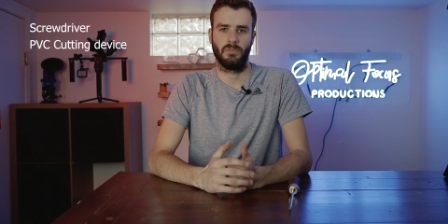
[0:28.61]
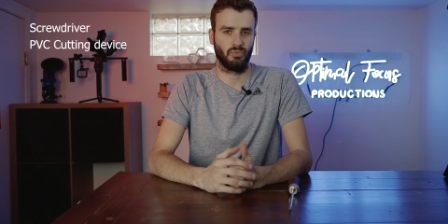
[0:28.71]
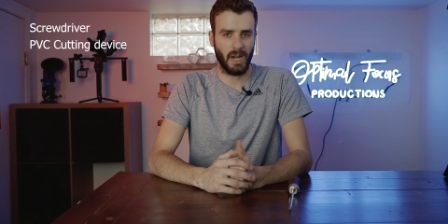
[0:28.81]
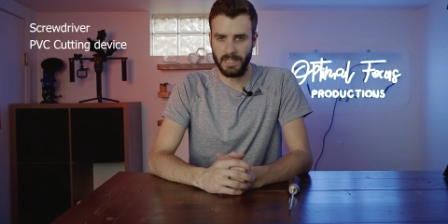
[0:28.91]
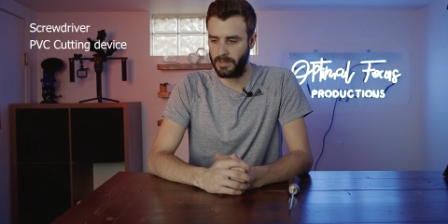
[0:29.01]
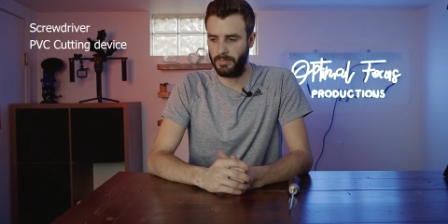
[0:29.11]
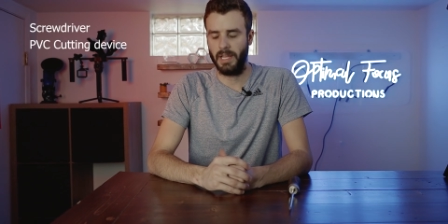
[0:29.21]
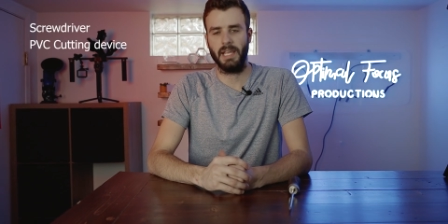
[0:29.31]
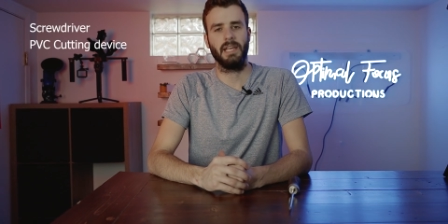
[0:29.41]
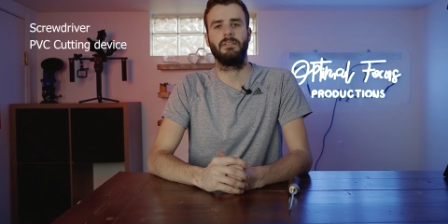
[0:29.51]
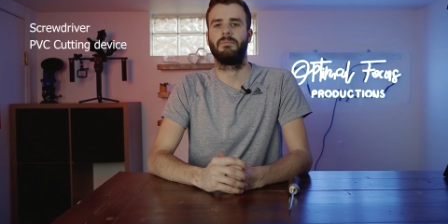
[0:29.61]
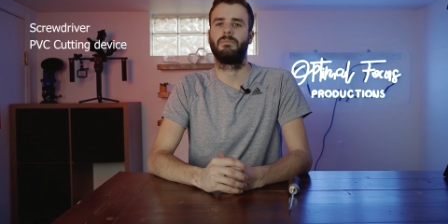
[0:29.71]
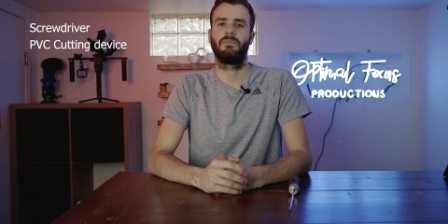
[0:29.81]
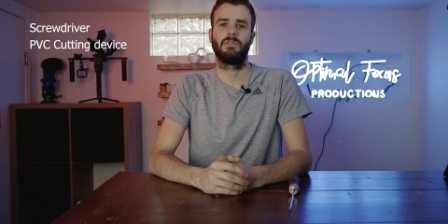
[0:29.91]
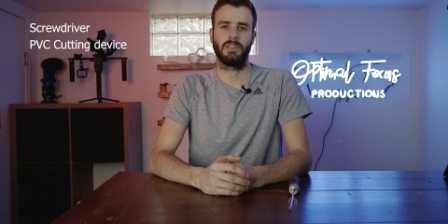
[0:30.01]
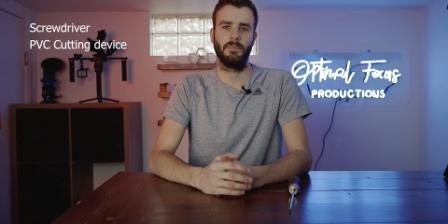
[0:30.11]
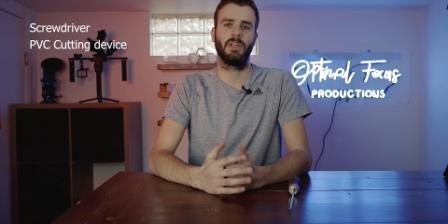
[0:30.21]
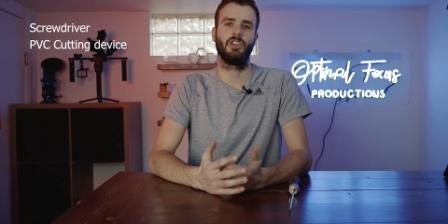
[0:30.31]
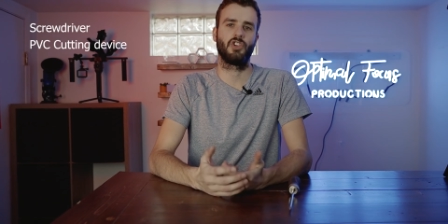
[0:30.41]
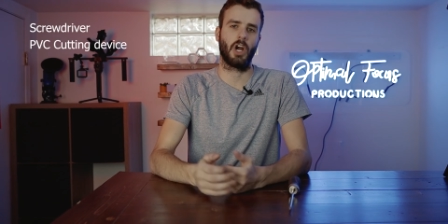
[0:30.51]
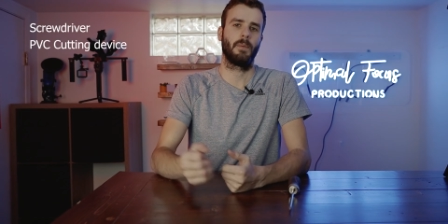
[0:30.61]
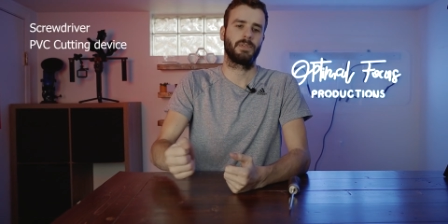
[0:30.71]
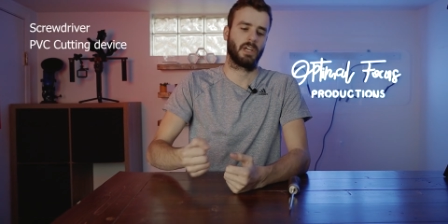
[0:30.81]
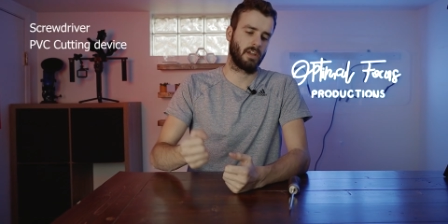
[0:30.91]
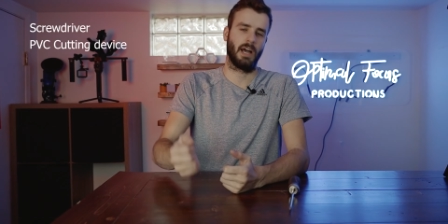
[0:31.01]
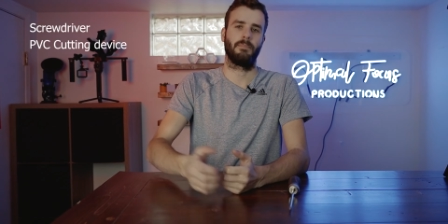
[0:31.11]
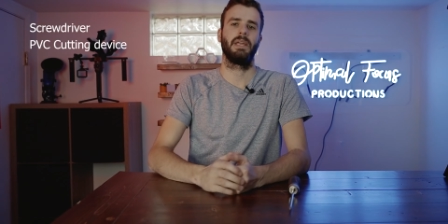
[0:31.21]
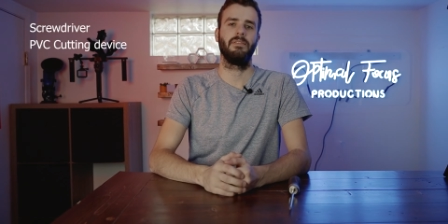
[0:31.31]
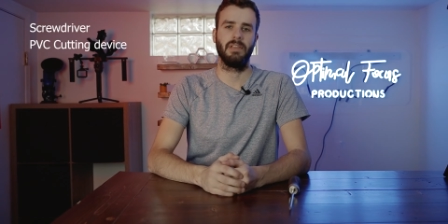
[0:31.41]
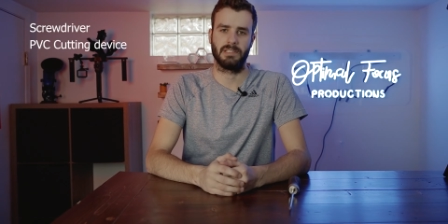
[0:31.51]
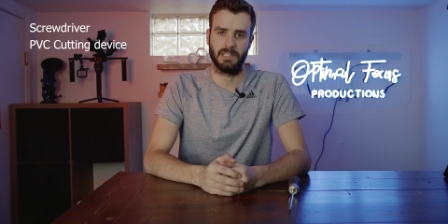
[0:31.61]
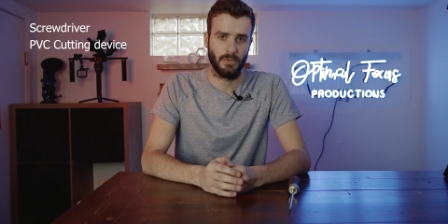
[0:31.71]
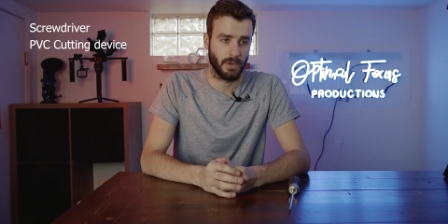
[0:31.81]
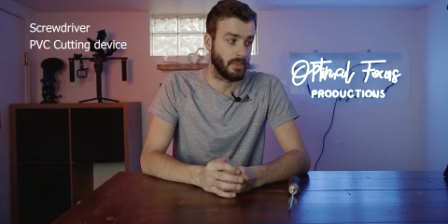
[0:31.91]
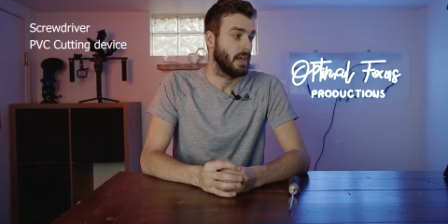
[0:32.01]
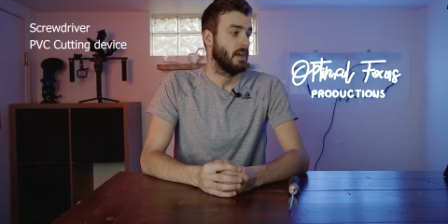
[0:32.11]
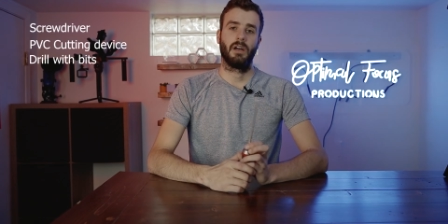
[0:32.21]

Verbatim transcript: razor blade, something sharp to cut PVC with.